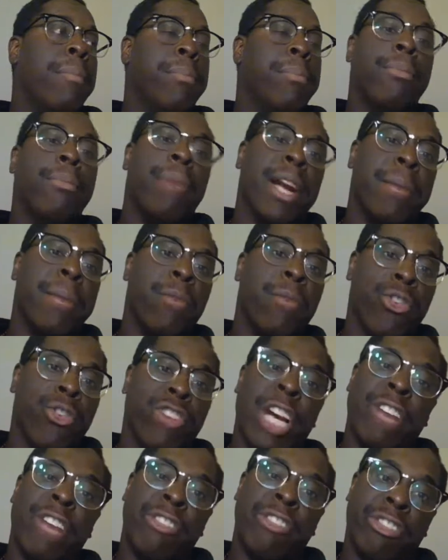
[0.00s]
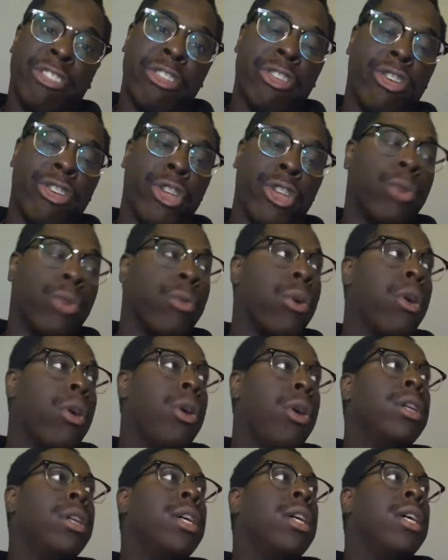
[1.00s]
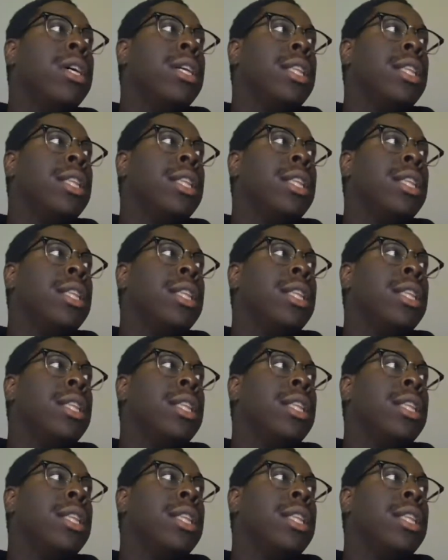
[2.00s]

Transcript: bring more justice into the world.